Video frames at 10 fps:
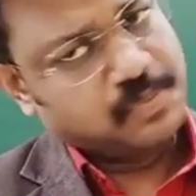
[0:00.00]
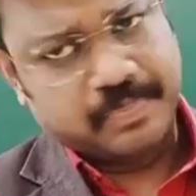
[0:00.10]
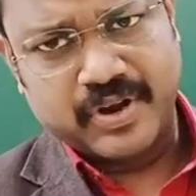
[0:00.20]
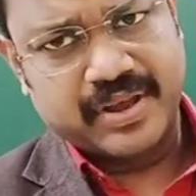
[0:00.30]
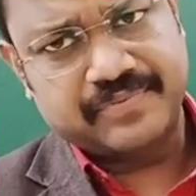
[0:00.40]

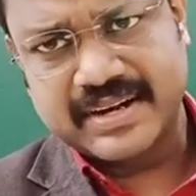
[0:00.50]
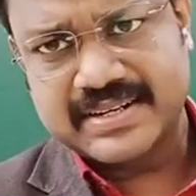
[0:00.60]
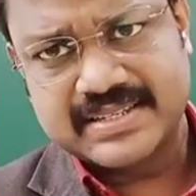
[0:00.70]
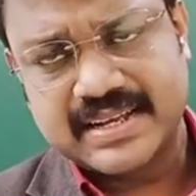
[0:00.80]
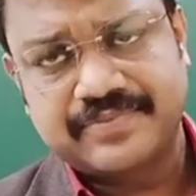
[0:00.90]
Periodic
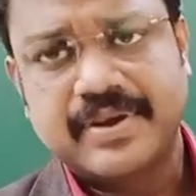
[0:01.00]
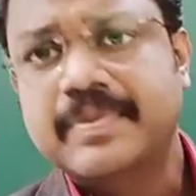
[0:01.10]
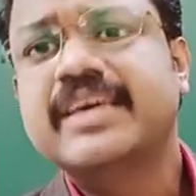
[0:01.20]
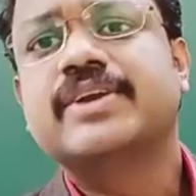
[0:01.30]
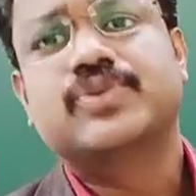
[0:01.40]
functions are
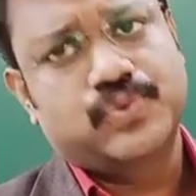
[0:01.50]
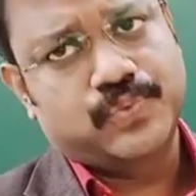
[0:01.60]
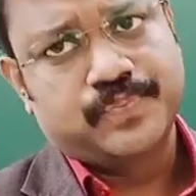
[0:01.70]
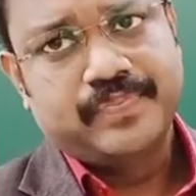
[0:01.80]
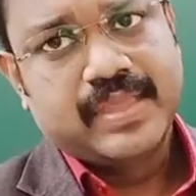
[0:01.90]
familiar to
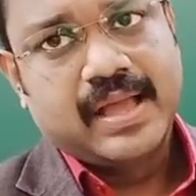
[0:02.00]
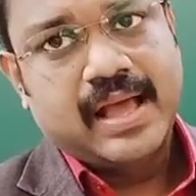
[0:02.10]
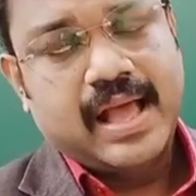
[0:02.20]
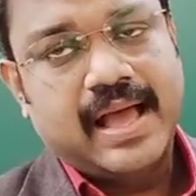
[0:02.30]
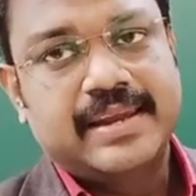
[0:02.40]
you,
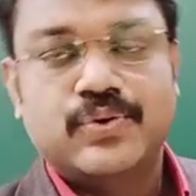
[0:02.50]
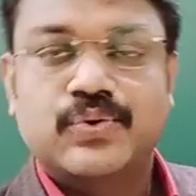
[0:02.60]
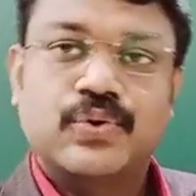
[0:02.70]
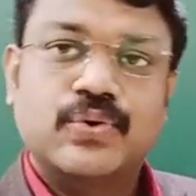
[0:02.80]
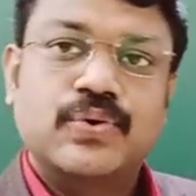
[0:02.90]
and you
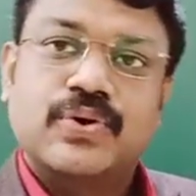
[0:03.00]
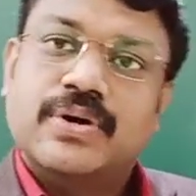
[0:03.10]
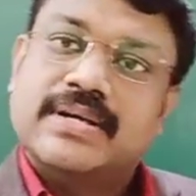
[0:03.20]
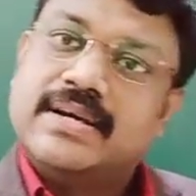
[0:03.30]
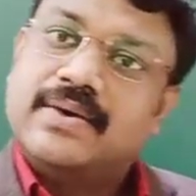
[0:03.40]

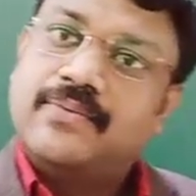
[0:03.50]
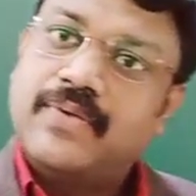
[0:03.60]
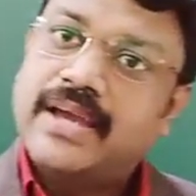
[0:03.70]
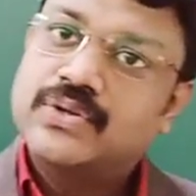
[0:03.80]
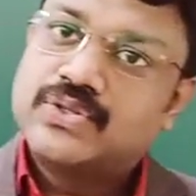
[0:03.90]
know
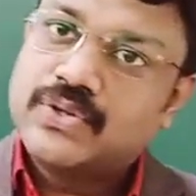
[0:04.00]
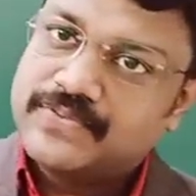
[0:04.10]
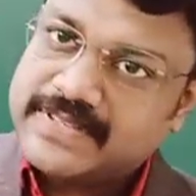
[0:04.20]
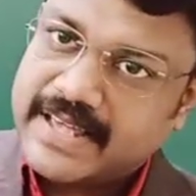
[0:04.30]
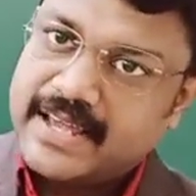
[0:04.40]
values of
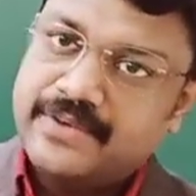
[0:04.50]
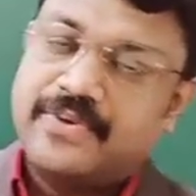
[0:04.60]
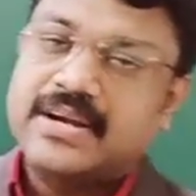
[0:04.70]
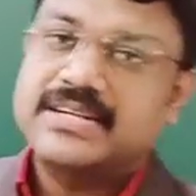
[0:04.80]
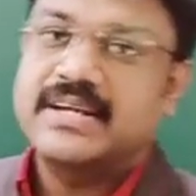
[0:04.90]
sine
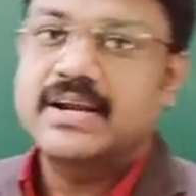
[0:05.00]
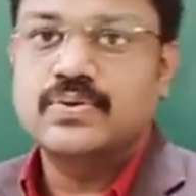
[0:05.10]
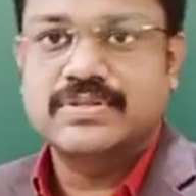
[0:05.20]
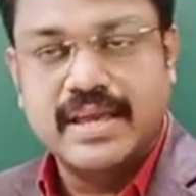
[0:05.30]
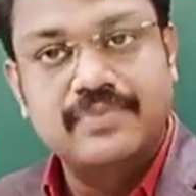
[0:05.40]
function and
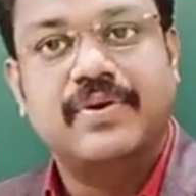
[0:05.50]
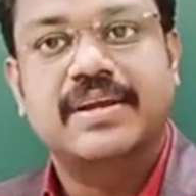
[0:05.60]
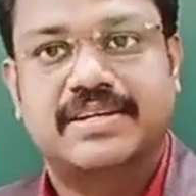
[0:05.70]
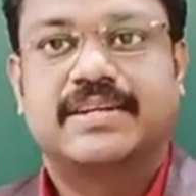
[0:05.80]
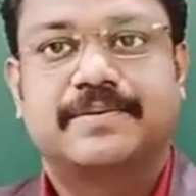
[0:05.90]
cosine
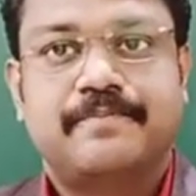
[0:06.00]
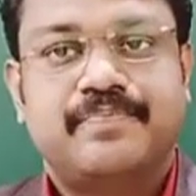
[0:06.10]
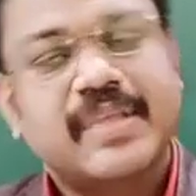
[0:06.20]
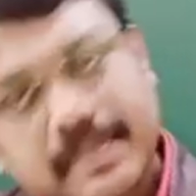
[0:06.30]
function.